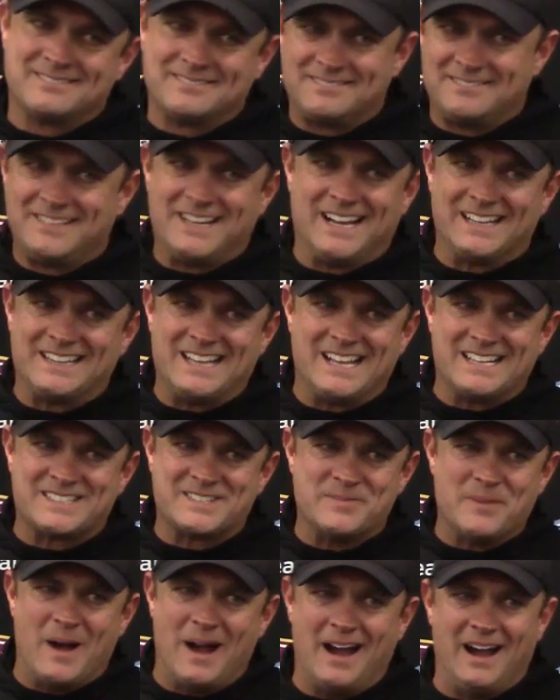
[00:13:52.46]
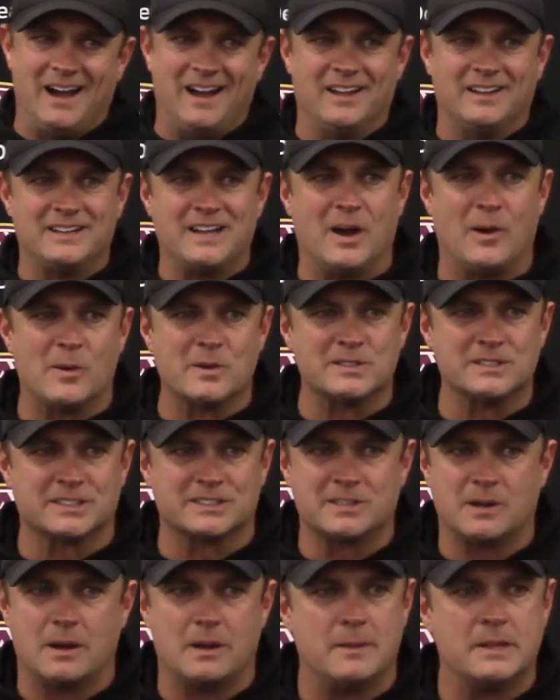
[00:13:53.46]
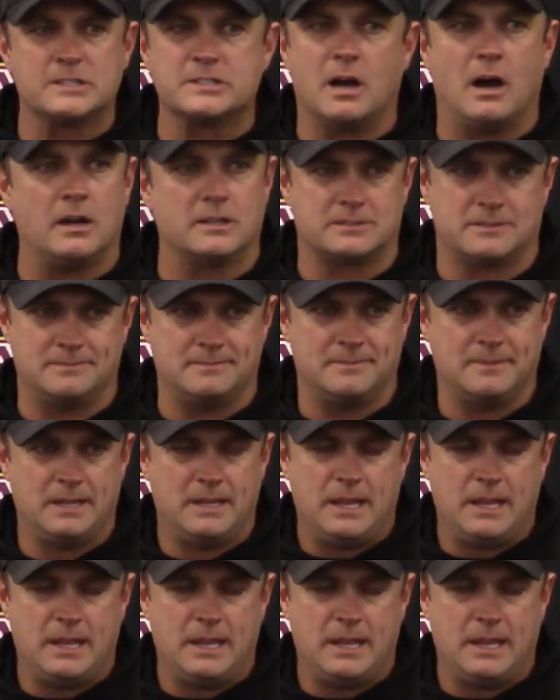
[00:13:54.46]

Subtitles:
he got that smile and he always looks all right. It's awesome.